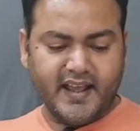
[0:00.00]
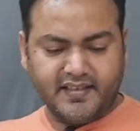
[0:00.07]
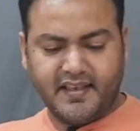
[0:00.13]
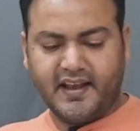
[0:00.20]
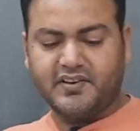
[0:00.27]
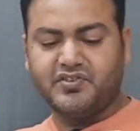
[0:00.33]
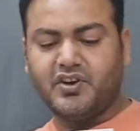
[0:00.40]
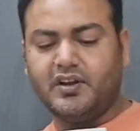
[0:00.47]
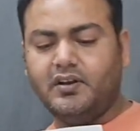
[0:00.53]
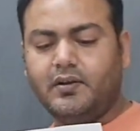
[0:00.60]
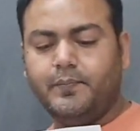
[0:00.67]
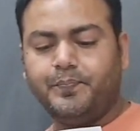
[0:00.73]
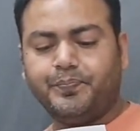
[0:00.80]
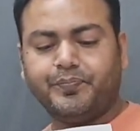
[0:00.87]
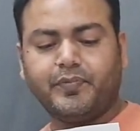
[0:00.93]
section,
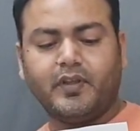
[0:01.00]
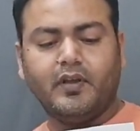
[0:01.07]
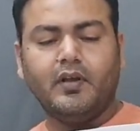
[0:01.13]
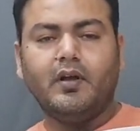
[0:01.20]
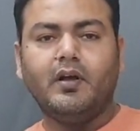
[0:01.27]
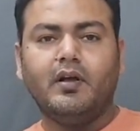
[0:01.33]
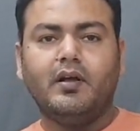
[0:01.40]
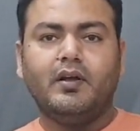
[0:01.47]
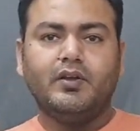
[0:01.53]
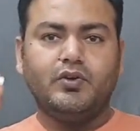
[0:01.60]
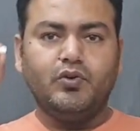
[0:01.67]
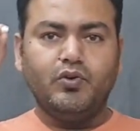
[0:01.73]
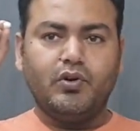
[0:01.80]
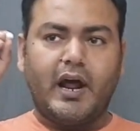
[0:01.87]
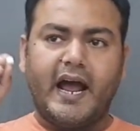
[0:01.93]

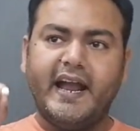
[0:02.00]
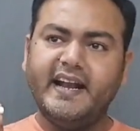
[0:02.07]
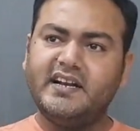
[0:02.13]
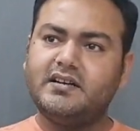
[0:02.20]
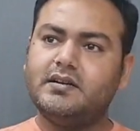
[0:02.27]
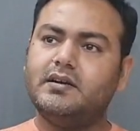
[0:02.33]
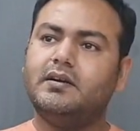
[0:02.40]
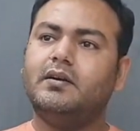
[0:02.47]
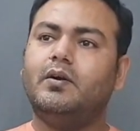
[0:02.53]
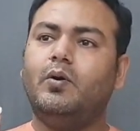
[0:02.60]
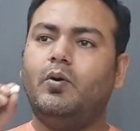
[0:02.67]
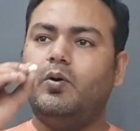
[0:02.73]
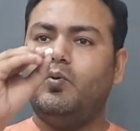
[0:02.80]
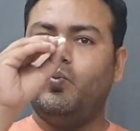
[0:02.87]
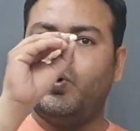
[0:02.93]
you write
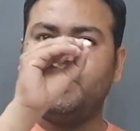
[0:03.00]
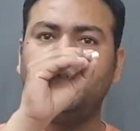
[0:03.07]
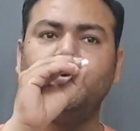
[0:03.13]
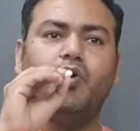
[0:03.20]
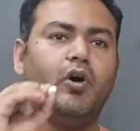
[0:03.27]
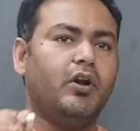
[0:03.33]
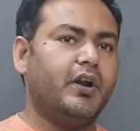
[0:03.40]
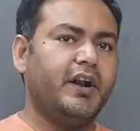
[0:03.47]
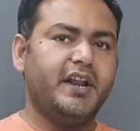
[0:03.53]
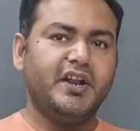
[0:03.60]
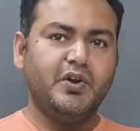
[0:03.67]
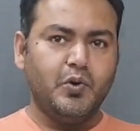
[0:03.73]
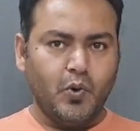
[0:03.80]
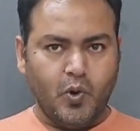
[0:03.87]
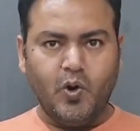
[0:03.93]
what you already
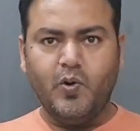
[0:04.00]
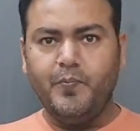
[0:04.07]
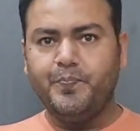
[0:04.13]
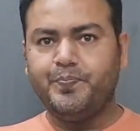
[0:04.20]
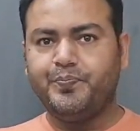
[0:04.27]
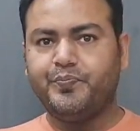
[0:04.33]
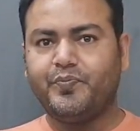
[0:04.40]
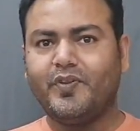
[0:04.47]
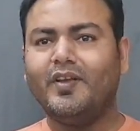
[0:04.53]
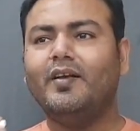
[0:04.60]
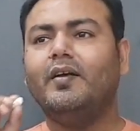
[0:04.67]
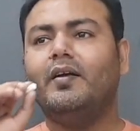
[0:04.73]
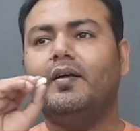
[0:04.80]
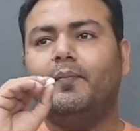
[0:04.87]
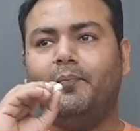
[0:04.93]
know,
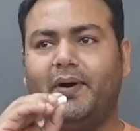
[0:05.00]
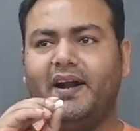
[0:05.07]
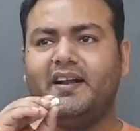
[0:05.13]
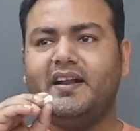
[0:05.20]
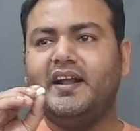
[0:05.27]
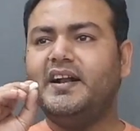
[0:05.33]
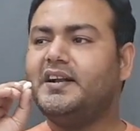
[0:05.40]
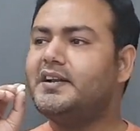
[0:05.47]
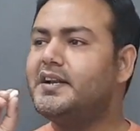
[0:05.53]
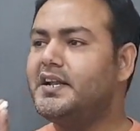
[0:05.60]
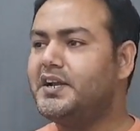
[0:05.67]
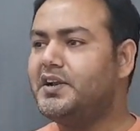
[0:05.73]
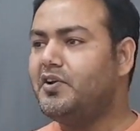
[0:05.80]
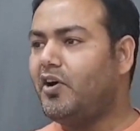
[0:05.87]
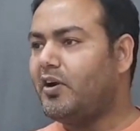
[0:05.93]
but it
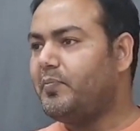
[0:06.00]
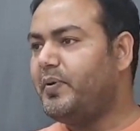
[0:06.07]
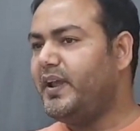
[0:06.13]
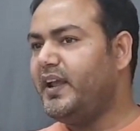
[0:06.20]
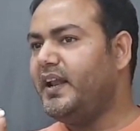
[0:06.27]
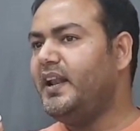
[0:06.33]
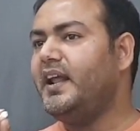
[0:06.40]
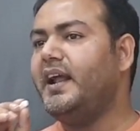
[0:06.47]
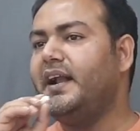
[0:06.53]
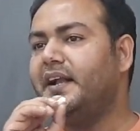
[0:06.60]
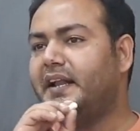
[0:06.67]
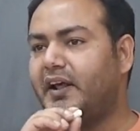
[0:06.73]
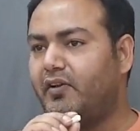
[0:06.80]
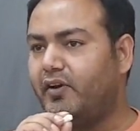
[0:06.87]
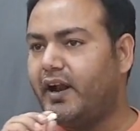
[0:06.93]
need not be in
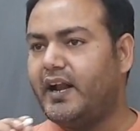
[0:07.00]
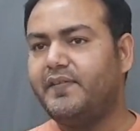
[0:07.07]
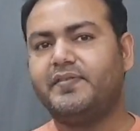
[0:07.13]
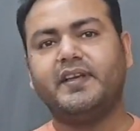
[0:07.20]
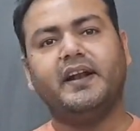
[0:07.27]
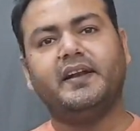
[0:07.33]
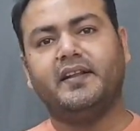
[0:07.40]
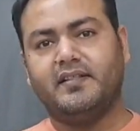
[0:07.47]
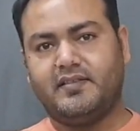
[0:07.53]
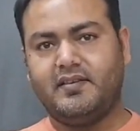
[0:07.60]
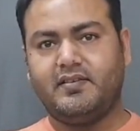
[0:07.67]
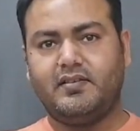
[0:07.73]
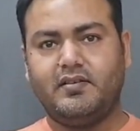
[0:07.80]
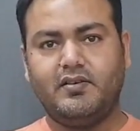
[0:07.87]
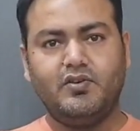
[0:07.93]
interrogative
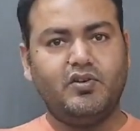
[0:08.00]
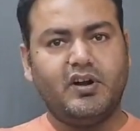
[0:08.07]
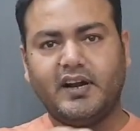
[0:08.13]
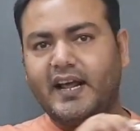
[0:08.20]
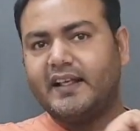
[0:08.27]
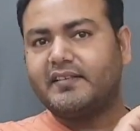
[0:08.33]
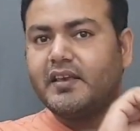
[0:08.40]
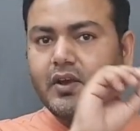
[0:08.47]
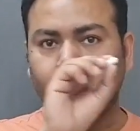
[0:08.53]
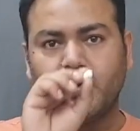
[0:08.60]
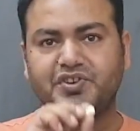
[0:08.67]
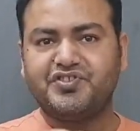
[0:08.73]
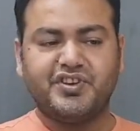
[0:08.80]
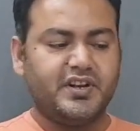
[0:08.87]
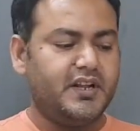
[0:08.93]
sentences. You're not asking
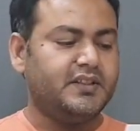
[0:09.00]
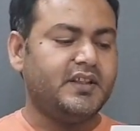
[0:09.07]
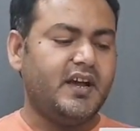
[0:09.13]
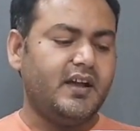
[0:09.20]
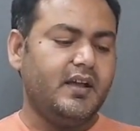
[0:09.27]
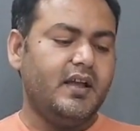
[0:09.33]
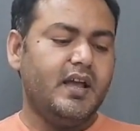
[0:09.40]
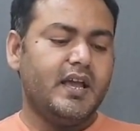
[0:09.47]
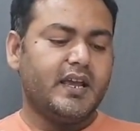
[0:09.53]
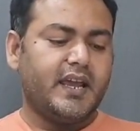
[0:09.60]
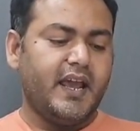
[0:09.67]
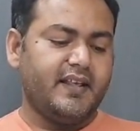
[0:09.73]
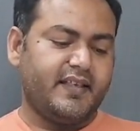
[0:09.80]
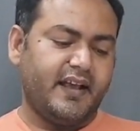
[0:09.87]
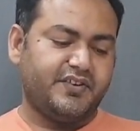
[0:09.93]
question in the
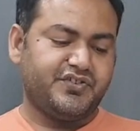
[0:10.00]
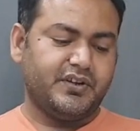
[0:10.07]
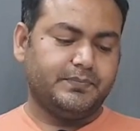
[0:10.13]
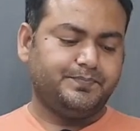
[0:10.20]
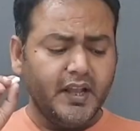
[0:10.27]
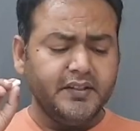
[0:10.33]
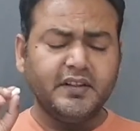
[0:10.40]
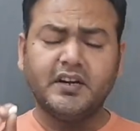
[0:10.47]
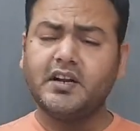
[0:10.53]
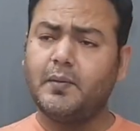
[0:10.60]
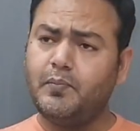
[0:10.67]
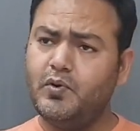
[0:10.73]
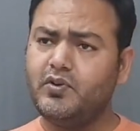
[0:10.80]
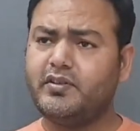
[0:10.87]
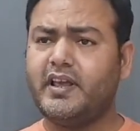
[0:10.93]
K section. In the
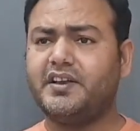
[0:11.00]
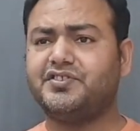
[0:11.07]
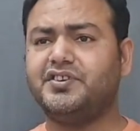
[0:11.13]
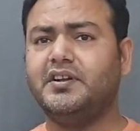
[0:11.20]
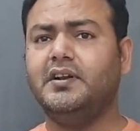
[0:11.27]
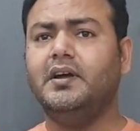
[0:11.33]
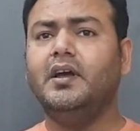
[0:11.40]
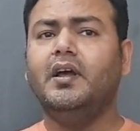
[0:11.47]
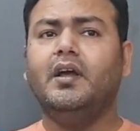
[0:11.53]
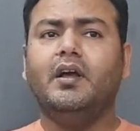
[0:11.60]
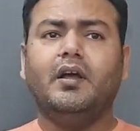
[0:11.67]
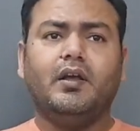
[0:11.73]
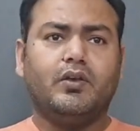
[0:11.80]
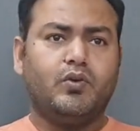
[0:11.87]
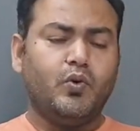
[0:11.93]
W section,
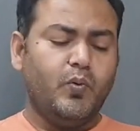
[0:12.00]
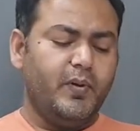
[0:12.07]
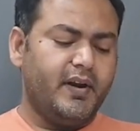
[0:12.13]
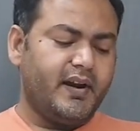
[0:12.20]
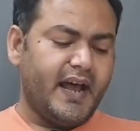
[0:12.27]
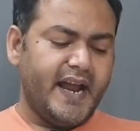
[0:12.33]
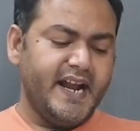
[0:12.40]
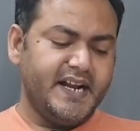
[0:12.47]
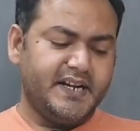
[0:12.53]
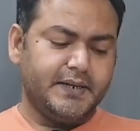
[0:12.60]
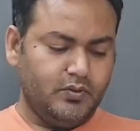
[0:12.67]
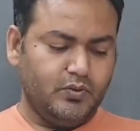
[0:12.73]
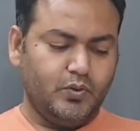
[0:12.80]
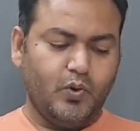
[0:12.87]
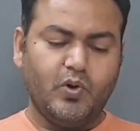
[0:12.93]
you will write
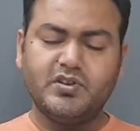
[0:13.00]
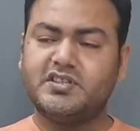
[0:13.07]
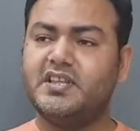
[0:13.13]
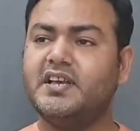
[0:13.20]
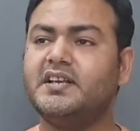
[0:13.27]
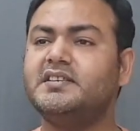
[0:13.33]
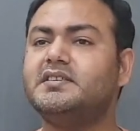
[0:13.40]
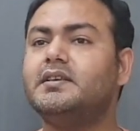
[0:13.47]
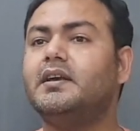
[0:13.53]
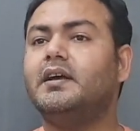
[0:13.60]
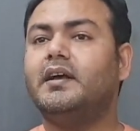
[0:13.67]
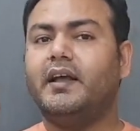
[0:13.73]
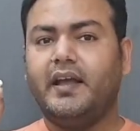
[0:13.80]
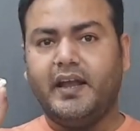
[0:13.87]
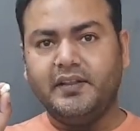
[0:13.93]
those things
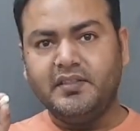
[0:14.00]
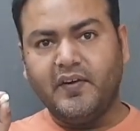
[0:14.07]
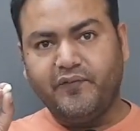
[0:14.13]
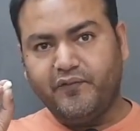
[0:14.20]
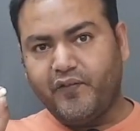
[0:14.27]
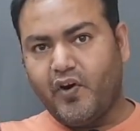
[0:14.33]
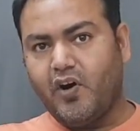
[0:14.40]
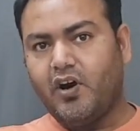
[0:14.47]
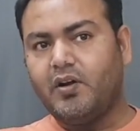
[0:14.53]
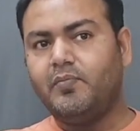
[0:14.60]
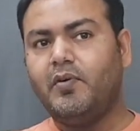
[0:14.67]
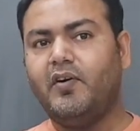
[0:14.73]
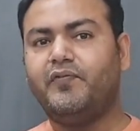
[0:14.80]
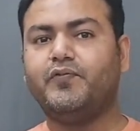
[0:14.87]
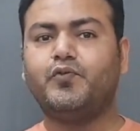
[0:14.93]
in the form
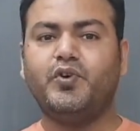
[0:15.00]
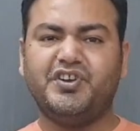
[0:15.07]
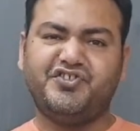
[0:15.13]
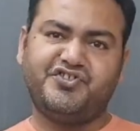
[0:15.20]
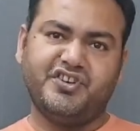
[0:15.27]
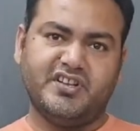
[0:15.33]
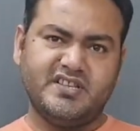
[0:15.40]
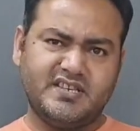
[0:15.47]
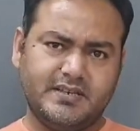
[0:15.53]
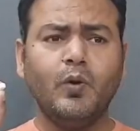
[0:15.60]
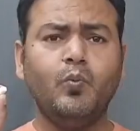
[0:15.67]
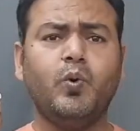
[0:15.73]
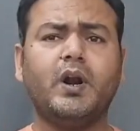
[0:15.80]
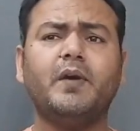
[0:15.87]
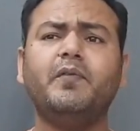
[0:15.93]
of questions,
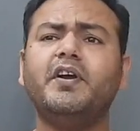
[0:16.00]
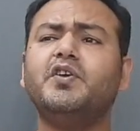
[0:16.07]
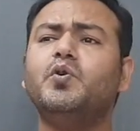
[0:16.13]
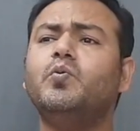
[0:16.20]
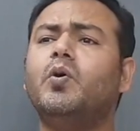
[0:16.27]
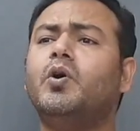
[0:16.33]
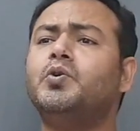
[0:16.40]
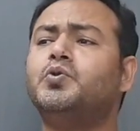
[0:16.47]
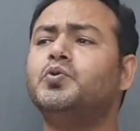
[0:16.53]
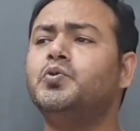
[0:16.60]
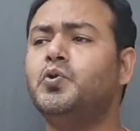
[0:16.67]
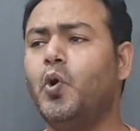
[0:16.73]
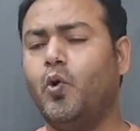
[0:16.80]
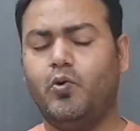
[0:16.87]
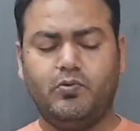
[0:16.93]
whatever you want to
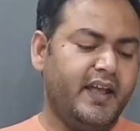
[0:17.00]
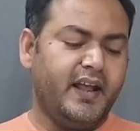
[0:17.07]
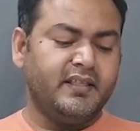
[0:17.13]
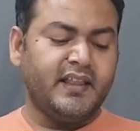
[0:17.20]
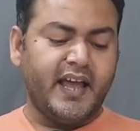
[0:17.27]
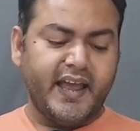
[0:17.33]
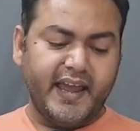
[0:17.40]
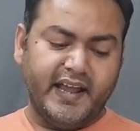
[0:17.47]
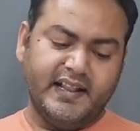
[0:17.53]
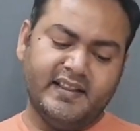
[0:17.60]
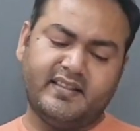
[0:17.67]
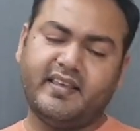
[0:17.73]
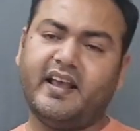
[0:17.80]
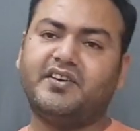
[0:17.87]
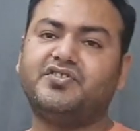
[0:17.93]
know. In the L
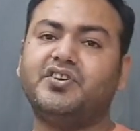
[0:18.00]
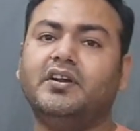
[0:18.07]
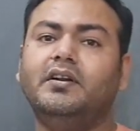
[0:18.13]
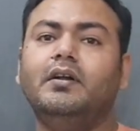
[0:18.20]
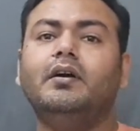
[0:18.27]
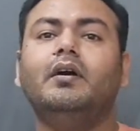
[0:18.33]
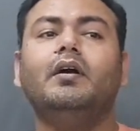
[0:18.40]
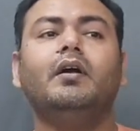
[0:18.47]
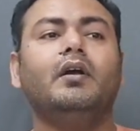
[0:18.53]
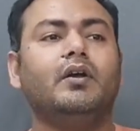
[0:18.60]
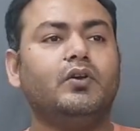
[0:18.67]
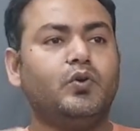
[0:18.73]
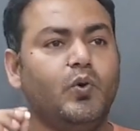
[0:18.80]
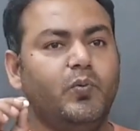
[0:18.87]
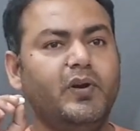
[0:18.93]
section,
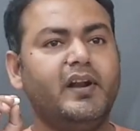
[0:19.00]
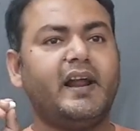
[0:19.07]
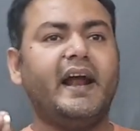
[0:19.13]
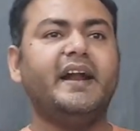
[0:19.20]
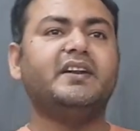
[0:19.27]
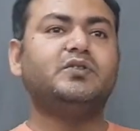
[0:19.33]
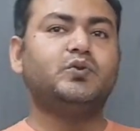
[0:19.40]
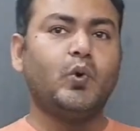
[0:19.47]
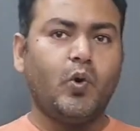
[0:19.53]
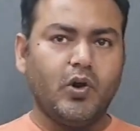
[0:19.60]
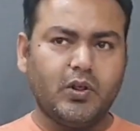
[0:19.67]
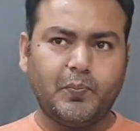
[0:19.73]
you will write those